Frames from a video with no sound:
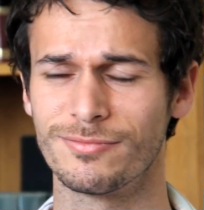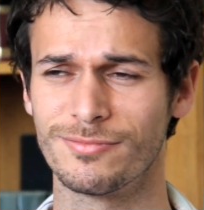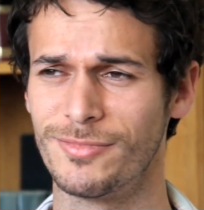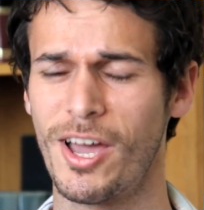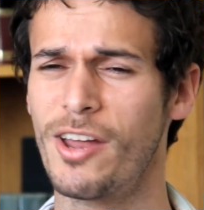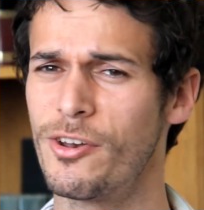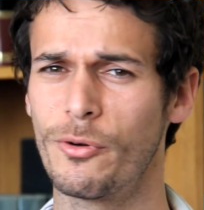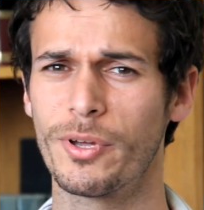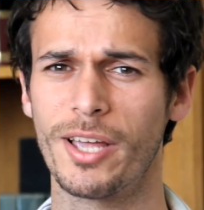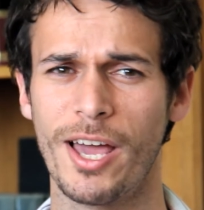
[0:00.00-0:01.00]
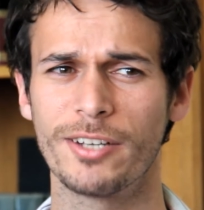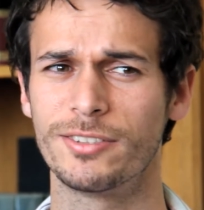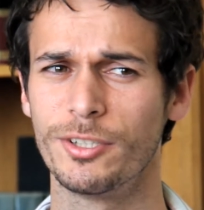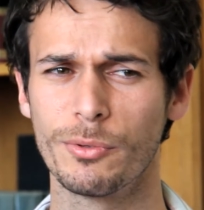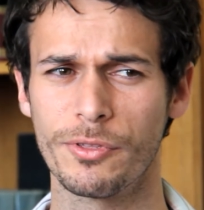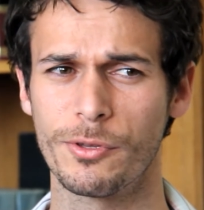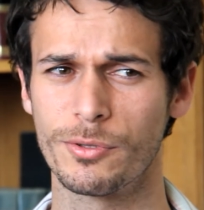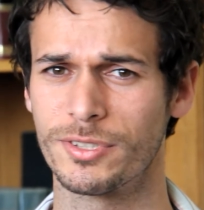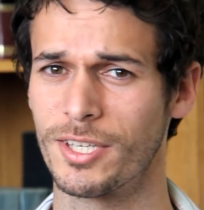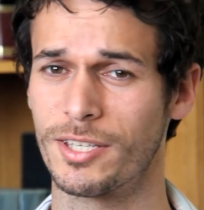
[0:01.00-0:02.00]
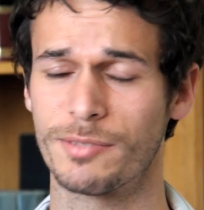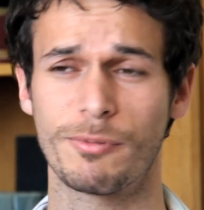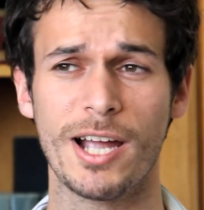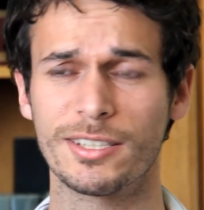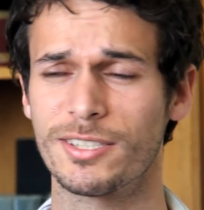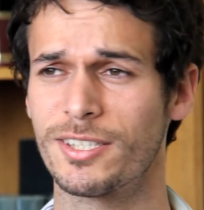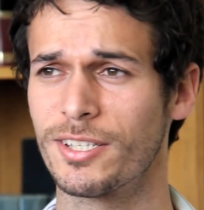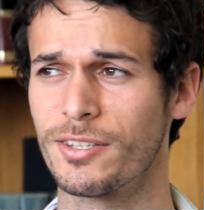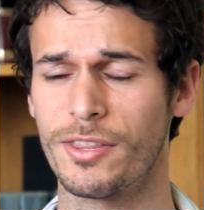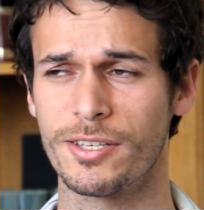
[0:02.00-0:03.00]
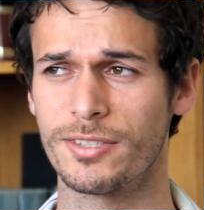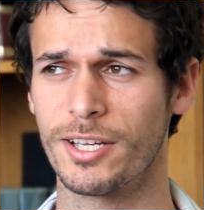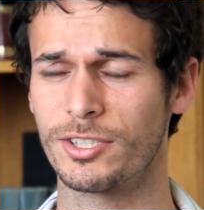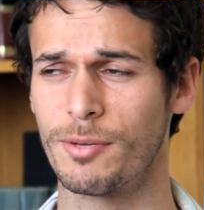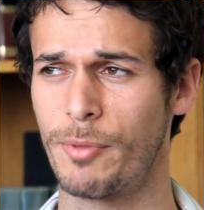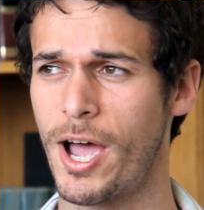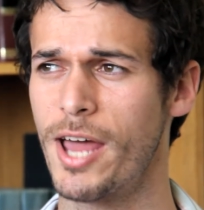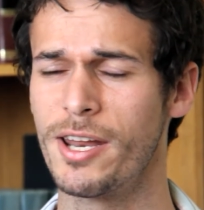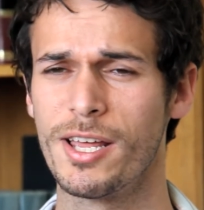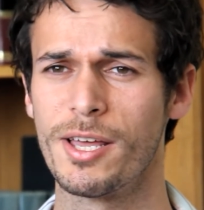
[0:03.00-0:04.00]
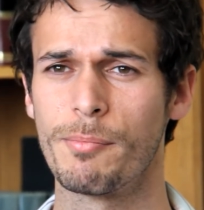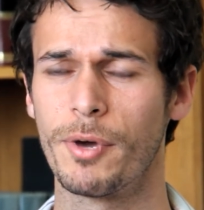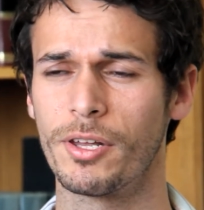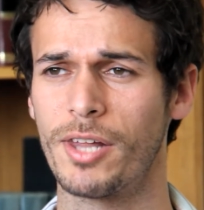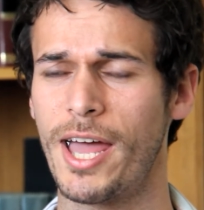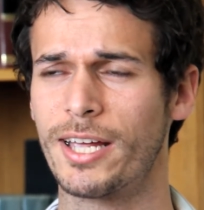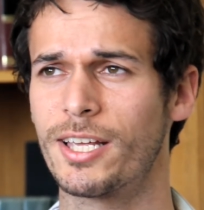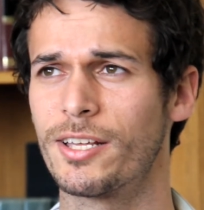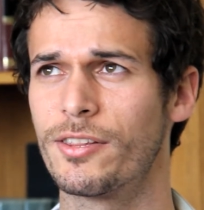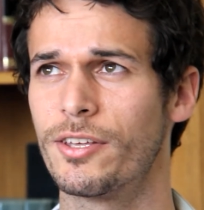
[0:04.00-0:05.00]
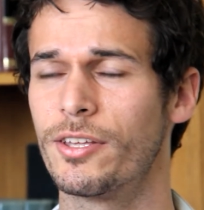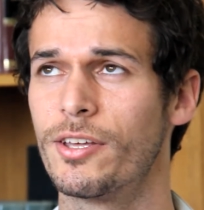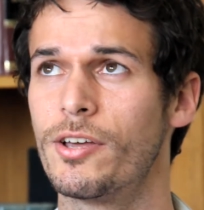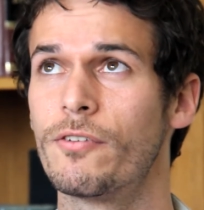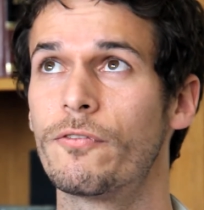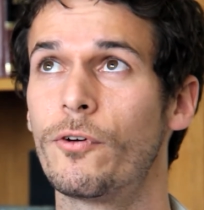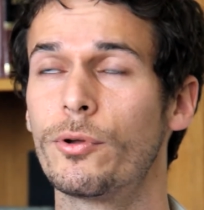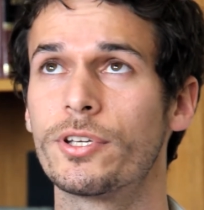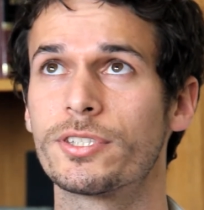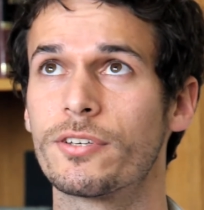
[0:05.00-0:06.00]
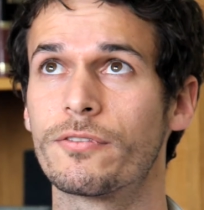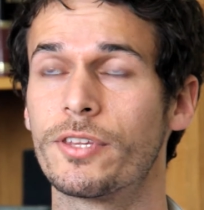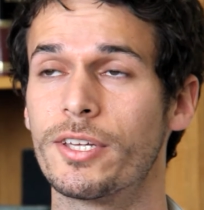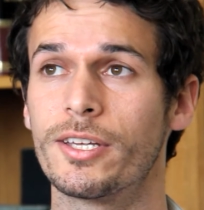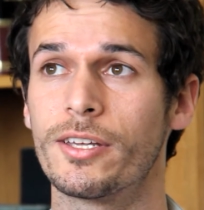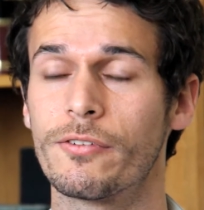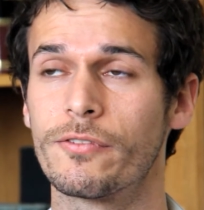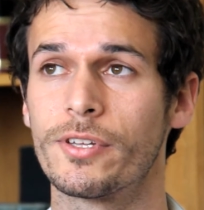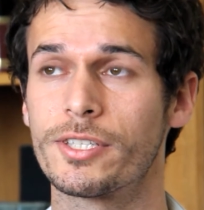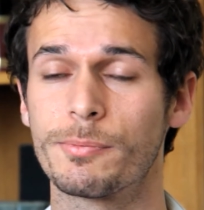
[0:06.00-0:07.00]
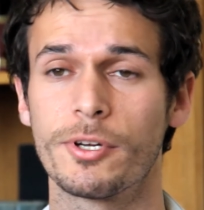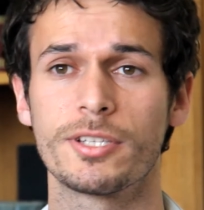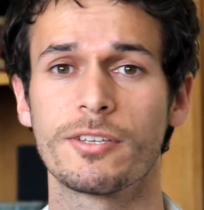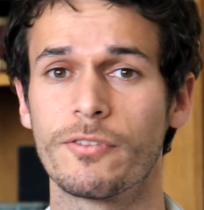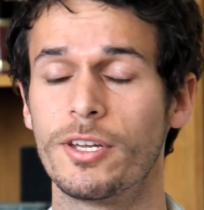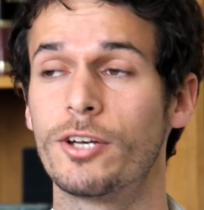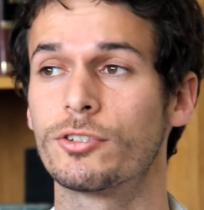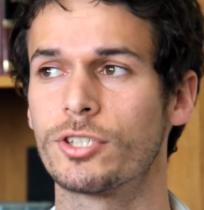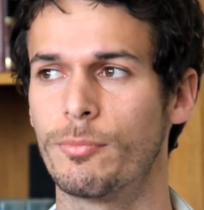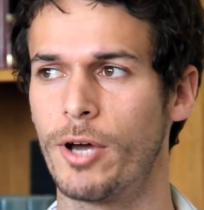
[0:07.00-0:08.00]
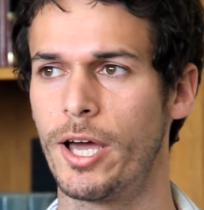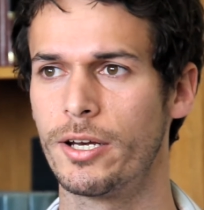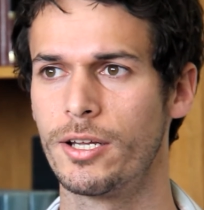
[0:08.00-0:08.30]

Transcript: not knowing how to deal with those things, practicing things like Shabbat, but lacking the fullness of the experience of an inner Shabbat.